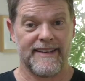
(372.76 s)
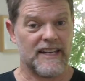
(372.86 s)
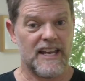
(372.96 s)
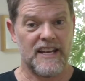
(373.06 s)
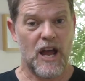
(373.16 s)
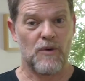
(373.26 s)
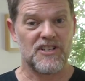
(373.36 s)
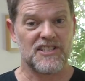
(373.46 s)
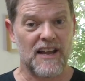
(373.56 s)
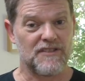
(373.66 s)
And now we
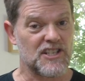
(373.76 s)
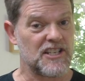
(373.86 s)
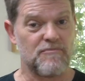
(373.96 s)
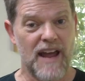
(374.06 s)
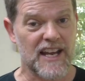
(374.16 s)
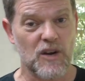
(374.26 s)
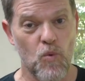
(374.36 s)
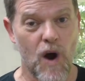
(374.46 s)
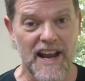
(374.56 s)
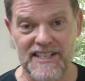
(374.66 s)
just have to sit back
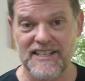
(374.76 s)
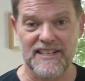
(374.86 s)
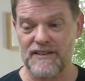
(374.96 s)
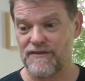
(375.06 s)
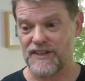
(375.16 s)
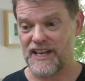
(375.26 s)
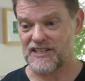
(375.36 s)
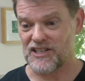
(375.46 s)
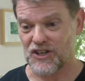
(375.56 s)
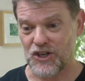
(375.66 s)
and wait for
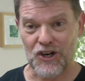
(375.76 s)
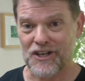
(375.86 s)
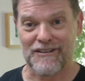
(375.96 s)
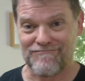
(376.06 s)
that to cook.